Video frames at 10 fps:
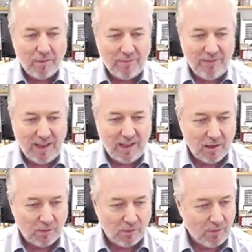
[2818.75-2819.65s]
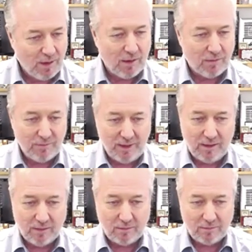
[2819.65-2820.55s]
Vico. Wow.
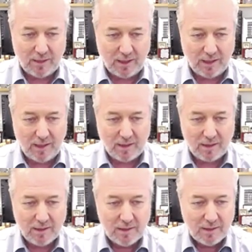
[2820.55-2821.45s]
Vico. Aguilar.